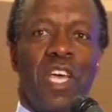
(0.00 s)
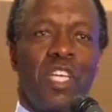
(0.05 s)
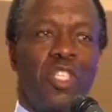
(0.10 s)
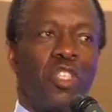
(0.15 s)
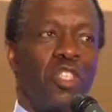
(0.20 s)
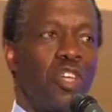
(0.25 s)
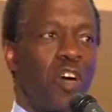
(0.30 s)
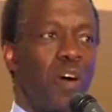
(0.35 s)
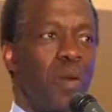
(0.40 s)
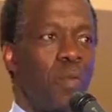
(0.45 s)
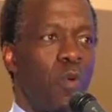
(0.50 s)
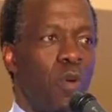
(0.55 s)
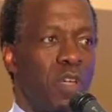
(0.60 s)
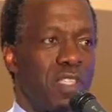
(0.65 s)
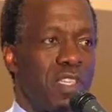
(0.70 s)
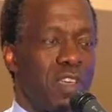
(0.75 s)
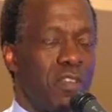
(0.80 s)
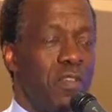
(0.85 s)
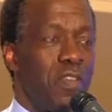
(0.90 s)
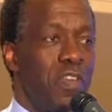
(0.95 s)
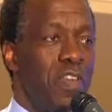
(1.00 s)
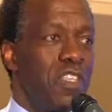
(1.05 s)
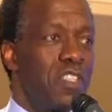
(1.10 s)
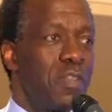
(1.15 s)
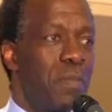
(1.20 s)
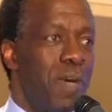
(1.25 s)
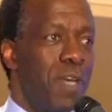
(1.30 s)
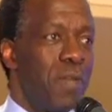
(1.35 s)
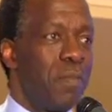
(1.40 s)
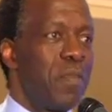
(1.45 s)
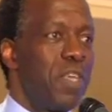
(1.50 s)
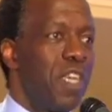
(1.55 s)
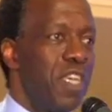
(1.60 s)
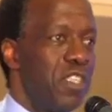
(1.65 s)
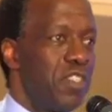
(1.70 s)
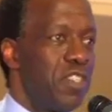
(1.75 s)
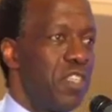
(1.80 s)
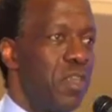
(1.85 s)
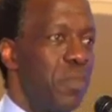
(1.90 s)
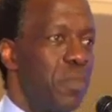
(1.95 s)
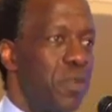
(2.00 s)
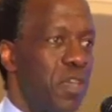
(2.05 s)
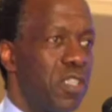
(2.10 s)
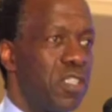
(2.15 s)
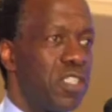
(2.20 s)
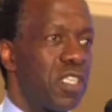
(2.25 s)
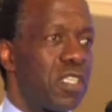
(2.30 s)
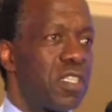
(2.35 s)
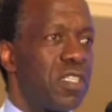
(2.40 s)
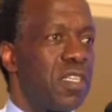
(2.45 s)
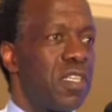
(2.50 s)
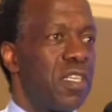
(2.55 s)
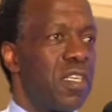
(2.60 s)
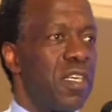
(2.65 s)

a job once I've finished my PhD project?